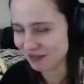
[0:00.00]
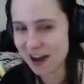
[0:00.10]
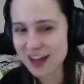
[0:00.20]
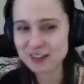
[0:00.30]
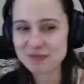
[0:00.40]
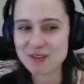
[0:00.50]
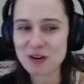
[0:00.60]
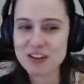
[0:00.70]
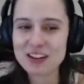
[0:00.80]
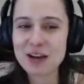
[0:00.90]
wild
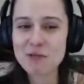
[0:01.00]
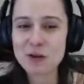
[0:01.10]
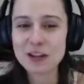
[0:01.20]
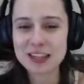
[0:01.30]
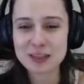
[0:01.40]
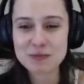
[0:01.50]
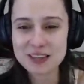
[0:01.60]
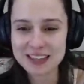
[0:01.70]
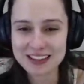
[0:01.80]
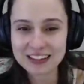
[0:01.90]
boar that I won't let them
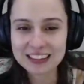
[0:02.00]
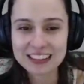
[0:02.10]
kill.